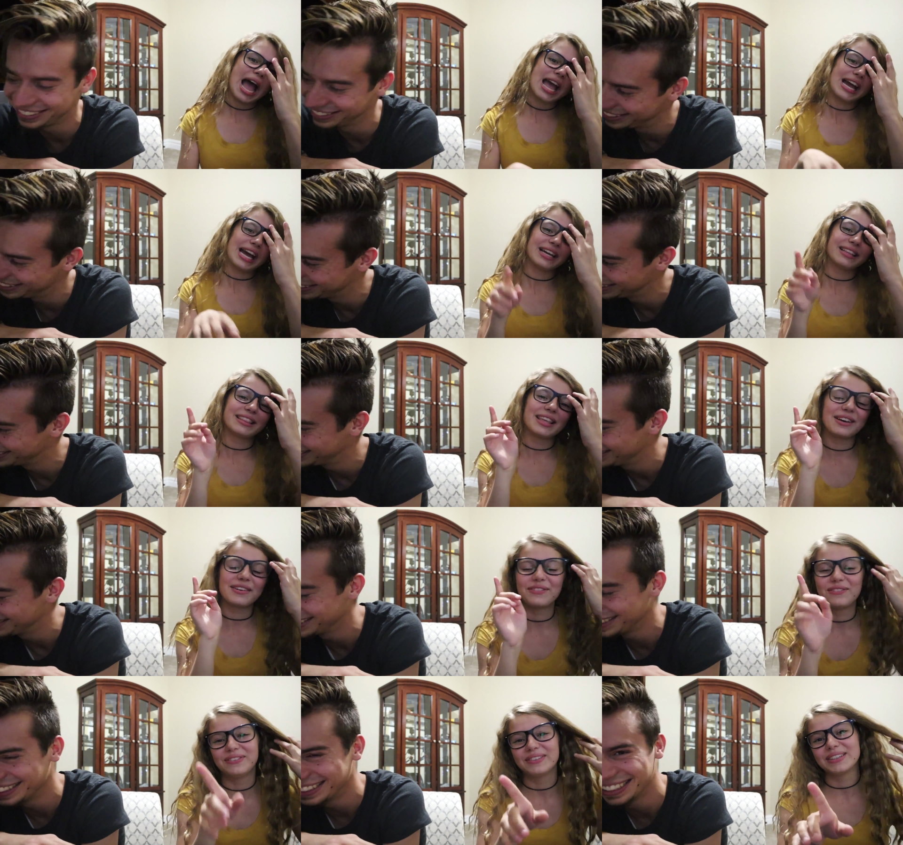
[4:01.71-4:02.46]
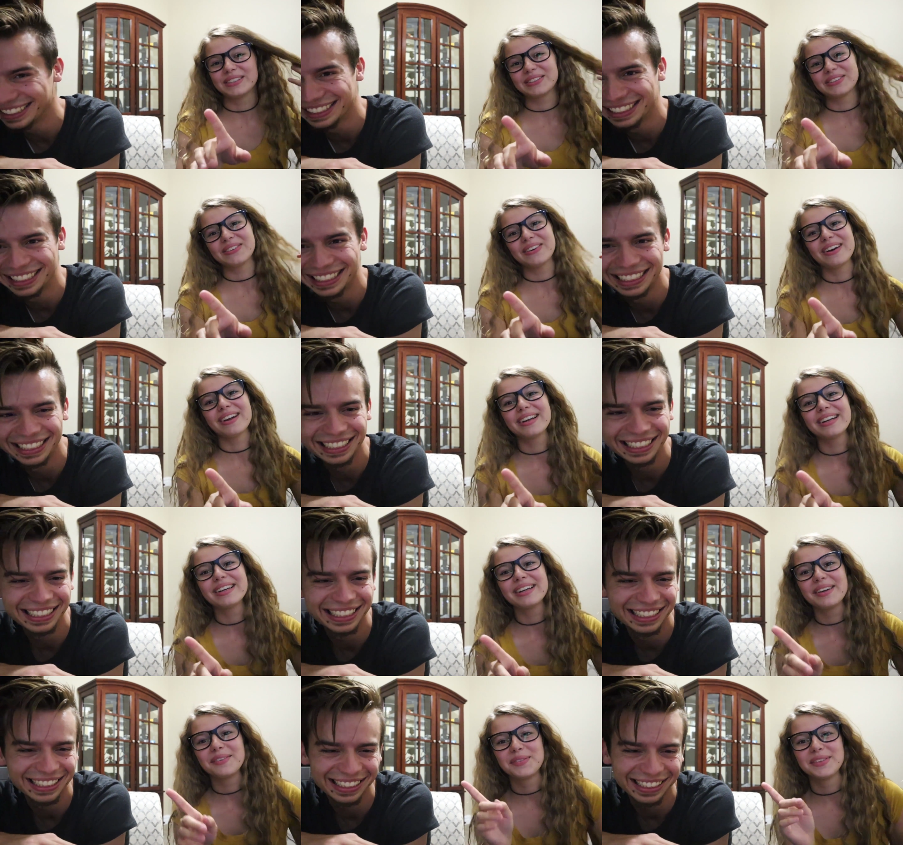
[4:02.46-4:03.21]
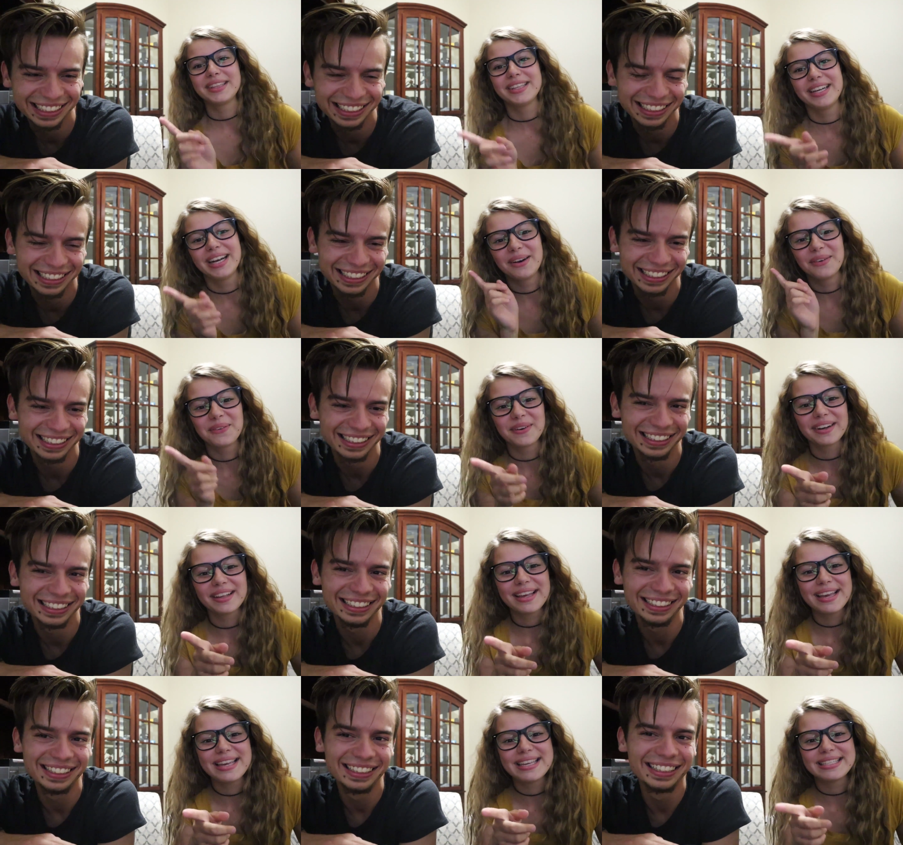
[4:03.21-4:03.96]
Speaker 1: I had that filter on, but then I
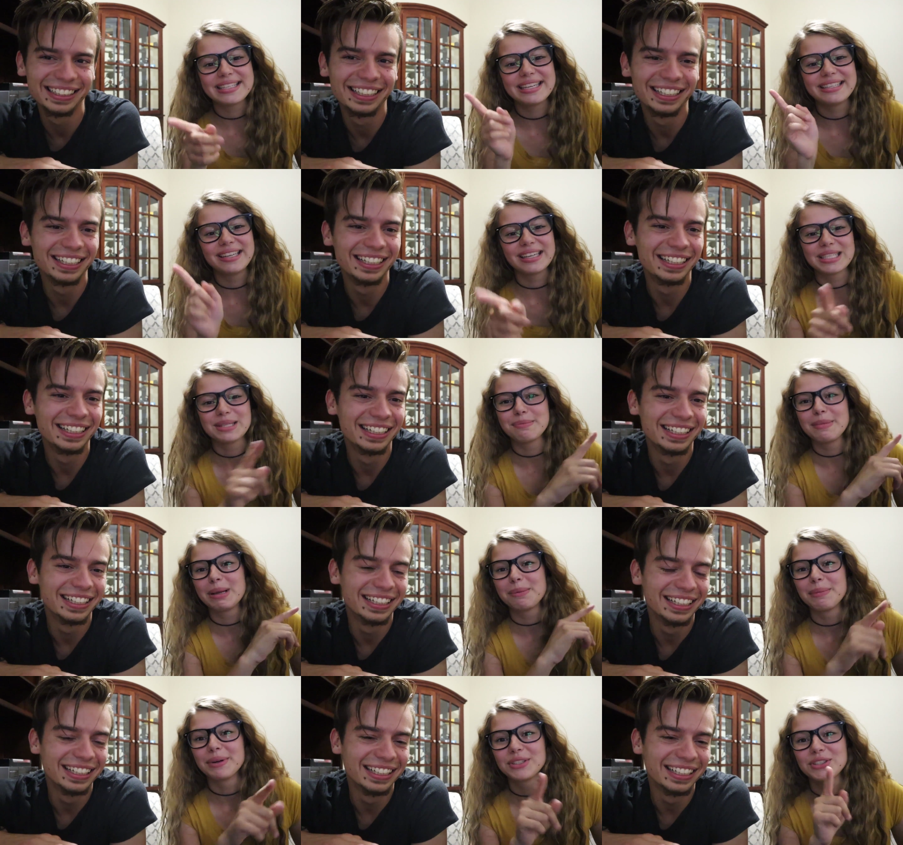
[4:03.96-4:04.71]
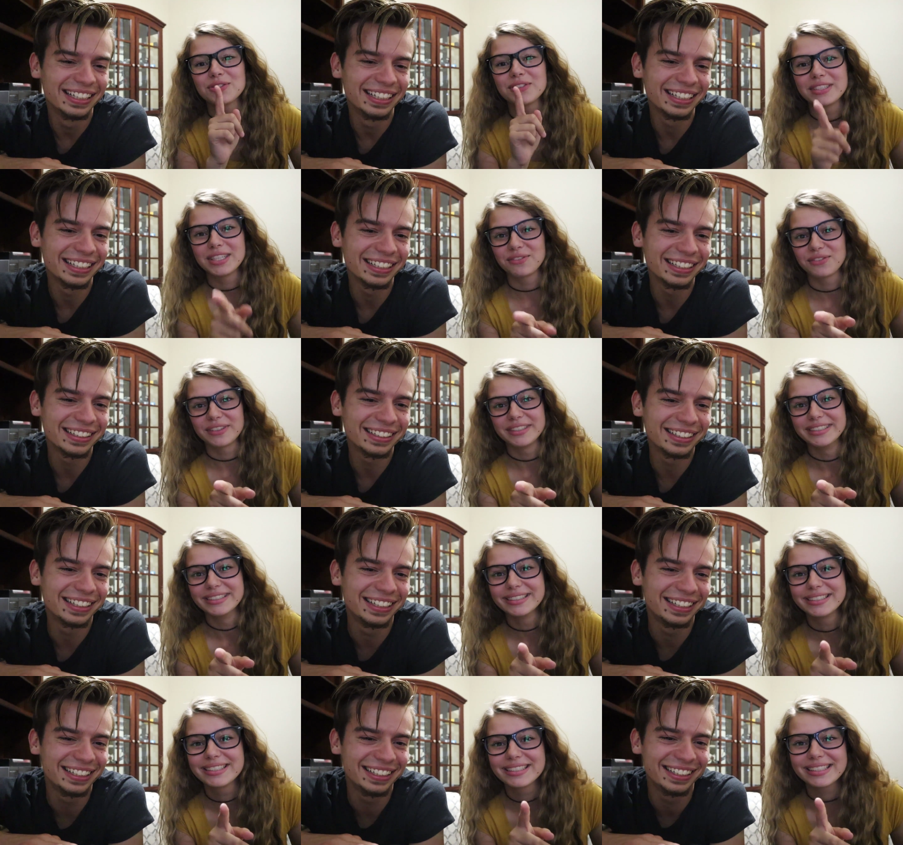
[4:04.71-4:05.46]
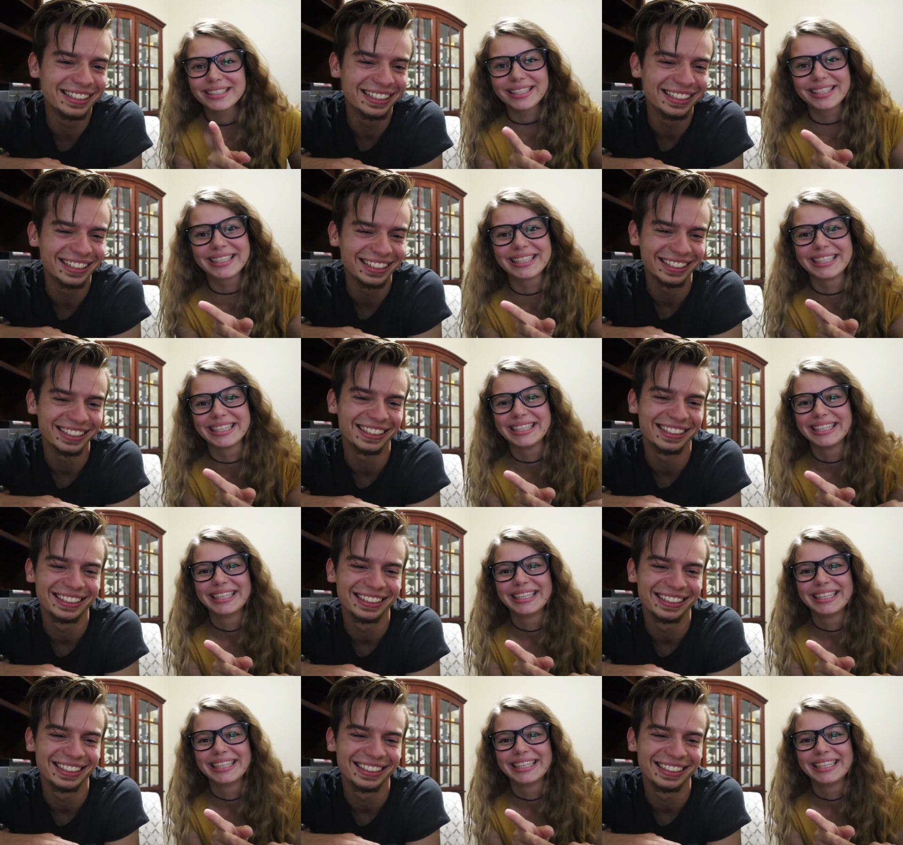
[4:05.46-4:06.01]
realized it doesn't make much of a difference.